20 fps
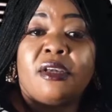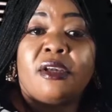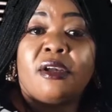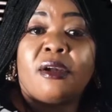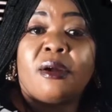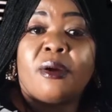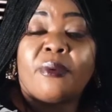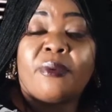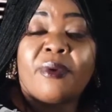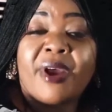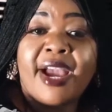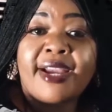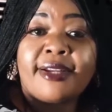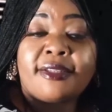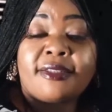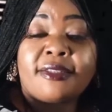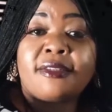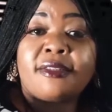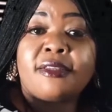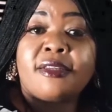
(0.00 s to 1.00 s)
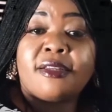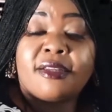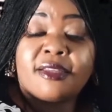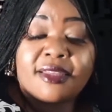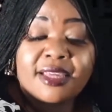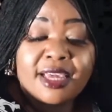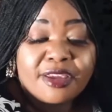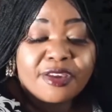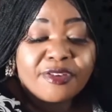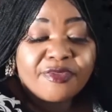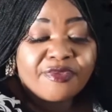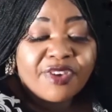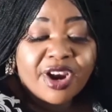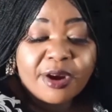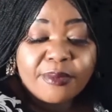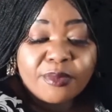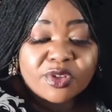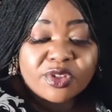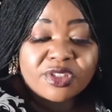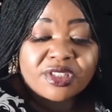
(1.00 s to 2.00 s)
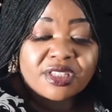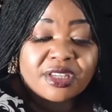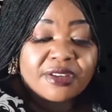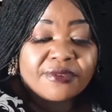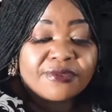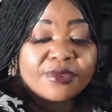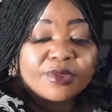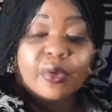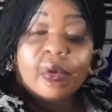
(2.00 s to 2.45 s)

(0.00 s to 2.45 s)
All right? Thank you very much, Steve.